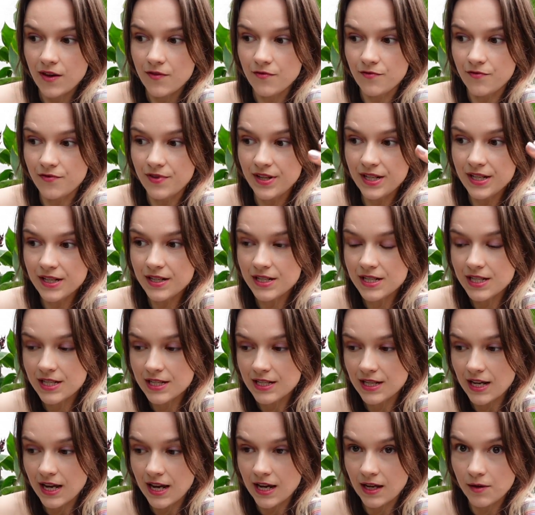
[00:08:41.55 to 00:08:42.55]

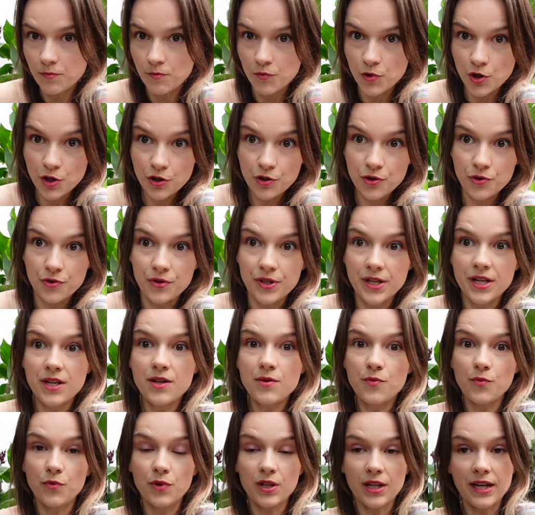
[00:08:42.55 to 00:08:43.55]
Venus and
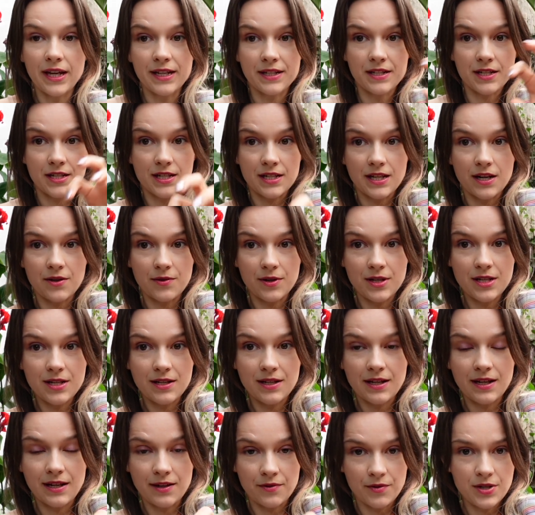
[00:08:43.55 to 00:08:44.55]
Mercury will enter
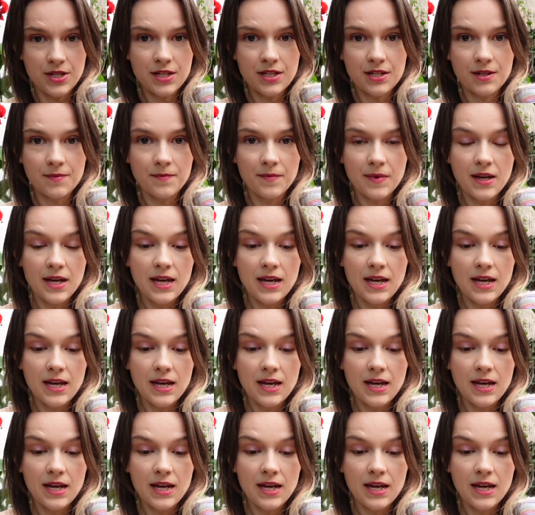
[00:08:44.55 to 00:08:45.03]
Aries,